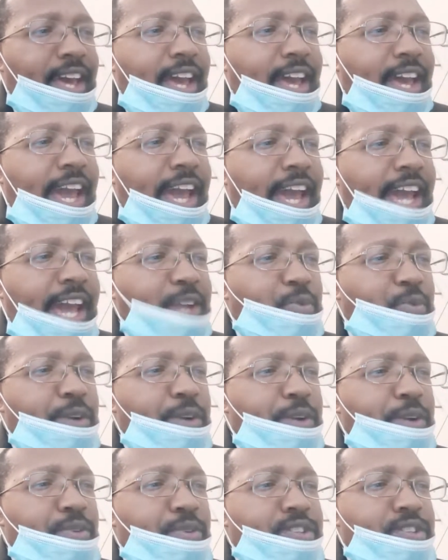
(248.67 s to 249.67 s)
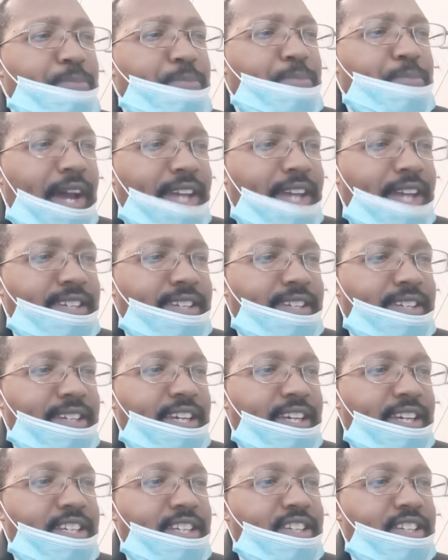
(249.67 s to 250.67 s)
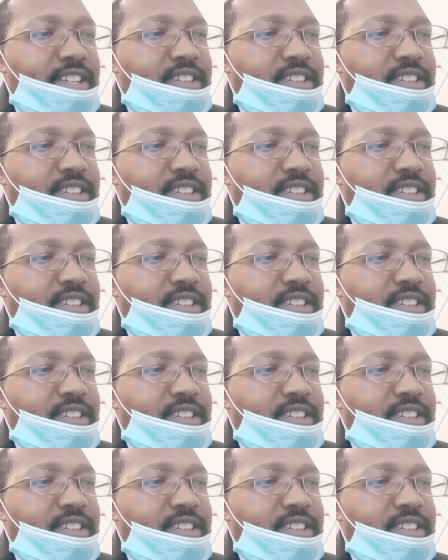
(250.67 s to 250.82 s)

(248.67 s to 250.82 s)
Had we responded and